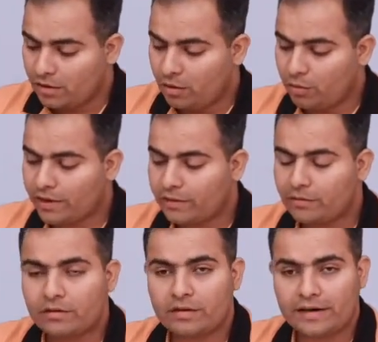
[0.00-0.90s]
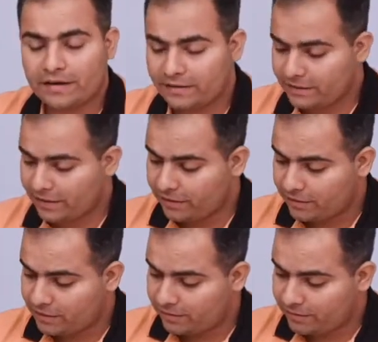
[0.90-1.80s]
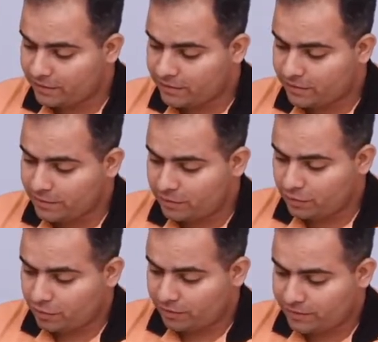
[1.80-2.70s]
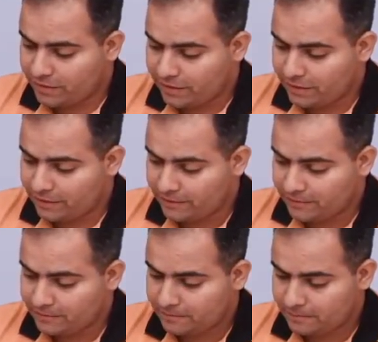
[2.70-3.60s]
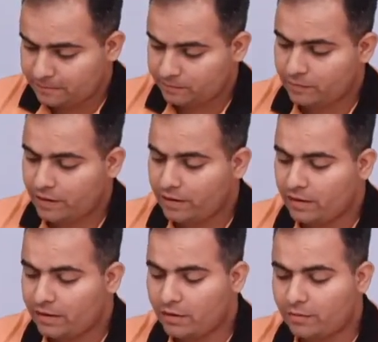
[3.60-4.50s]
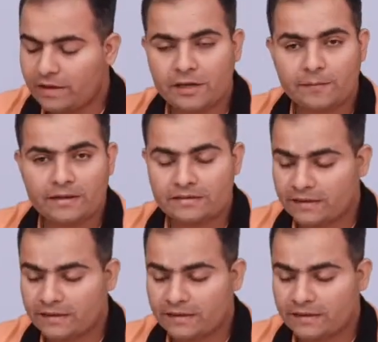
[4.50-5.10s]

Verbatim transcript: look at on right hand side, the first term is u of z. Now multiply